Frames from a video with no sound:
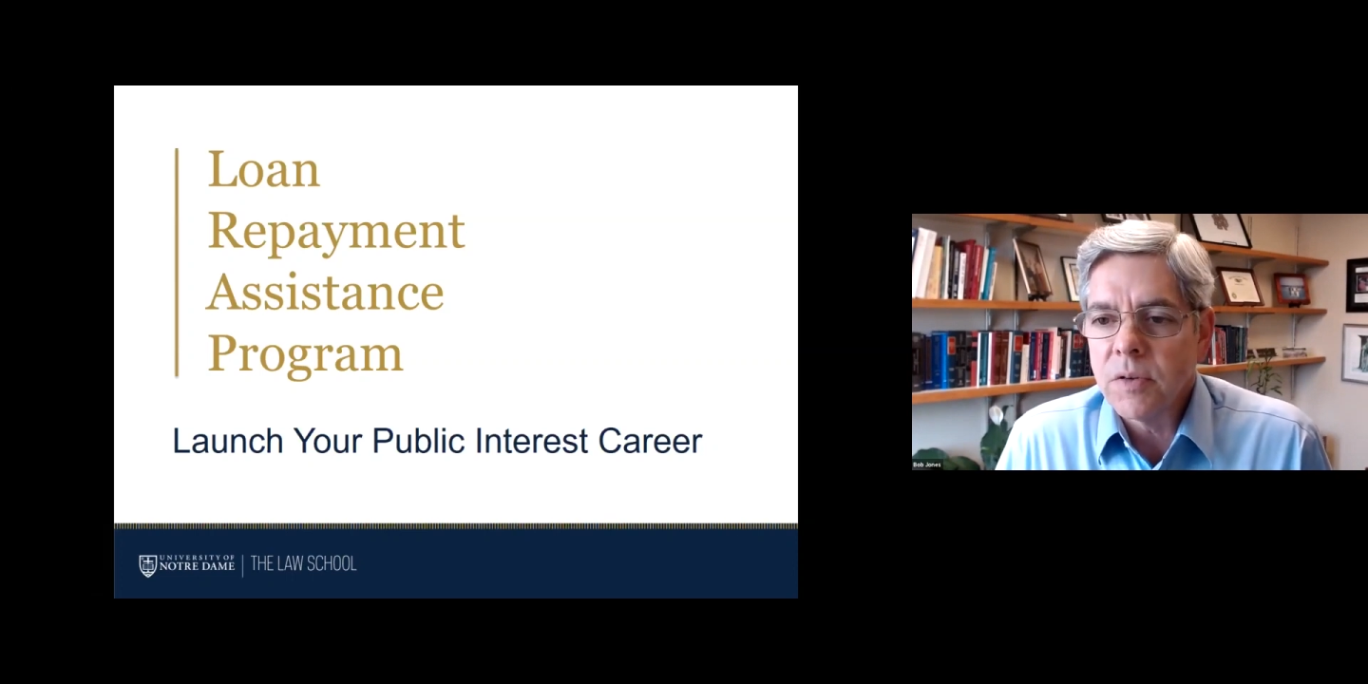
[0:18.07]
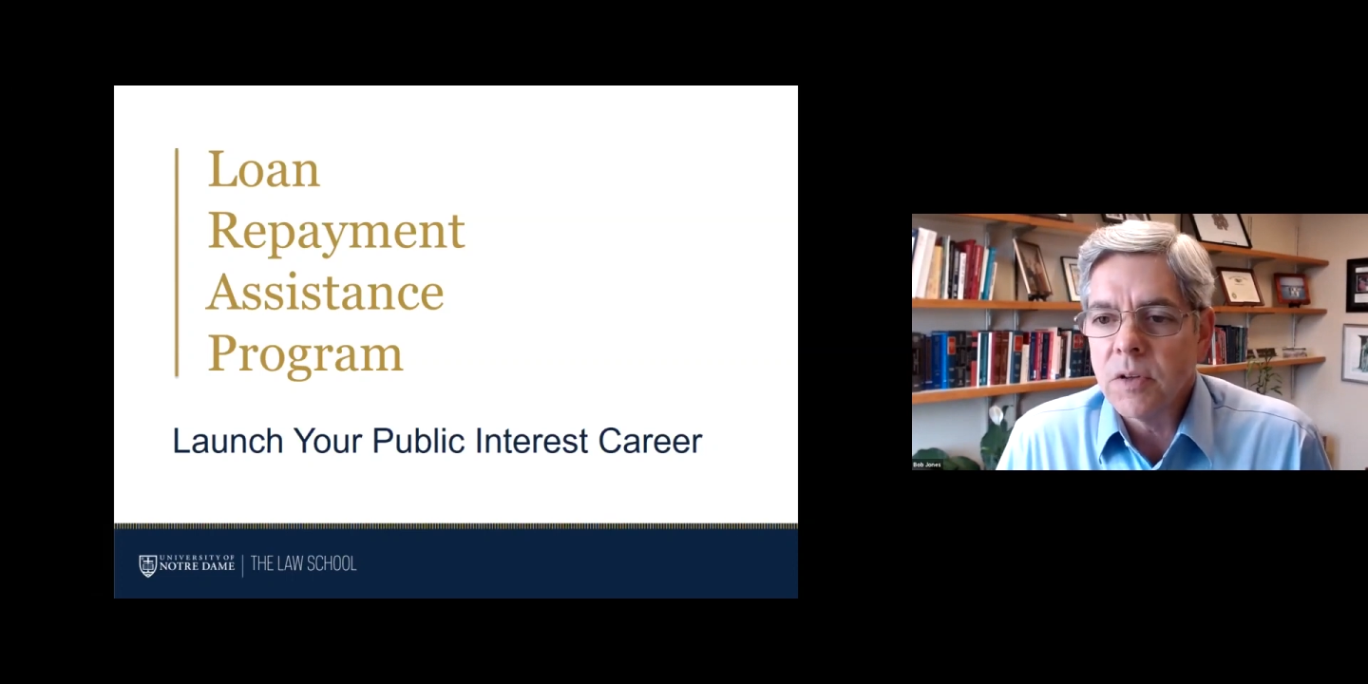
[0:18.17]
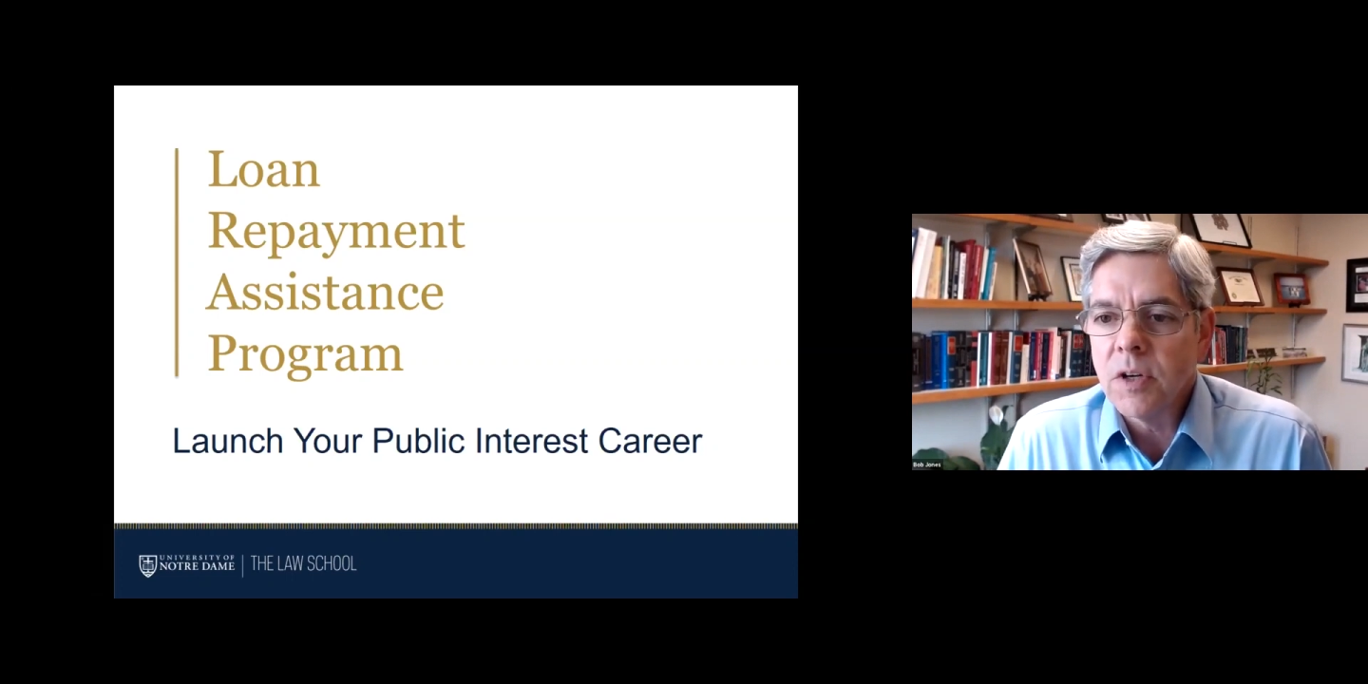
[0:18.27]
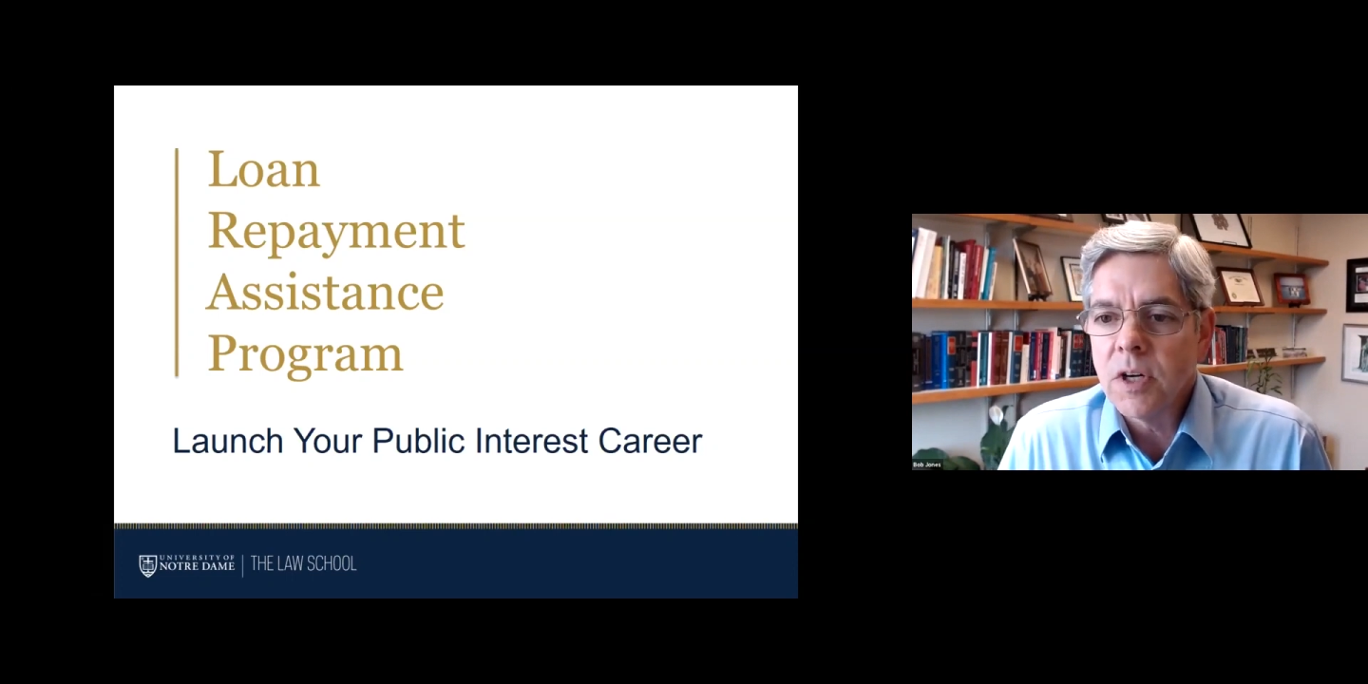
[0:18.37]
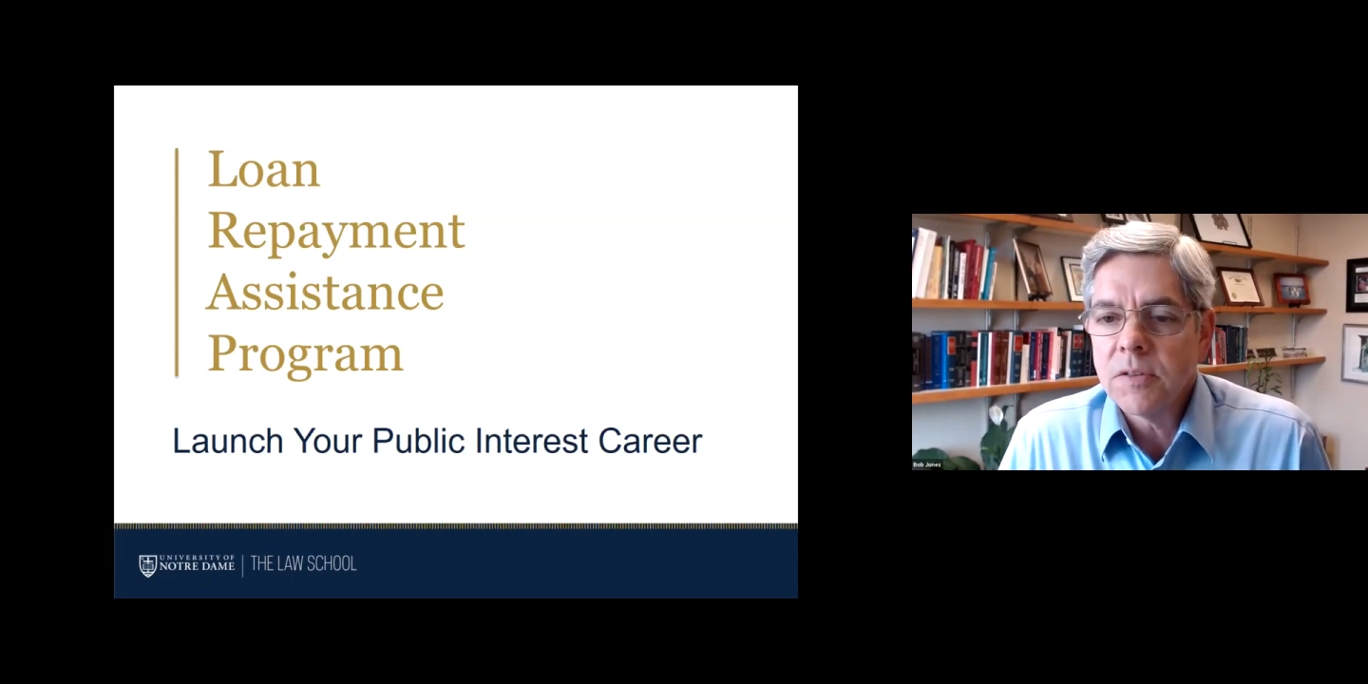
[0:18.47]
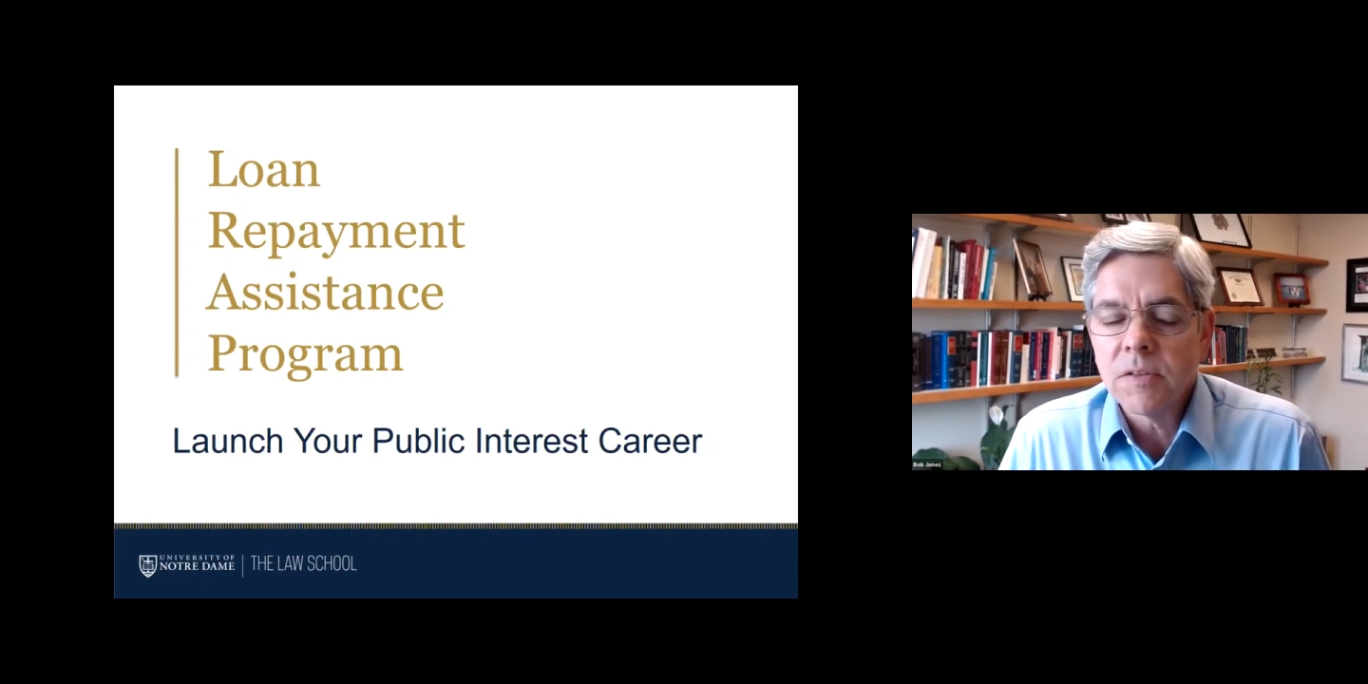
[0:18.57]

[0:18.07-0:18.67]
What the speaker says: for the law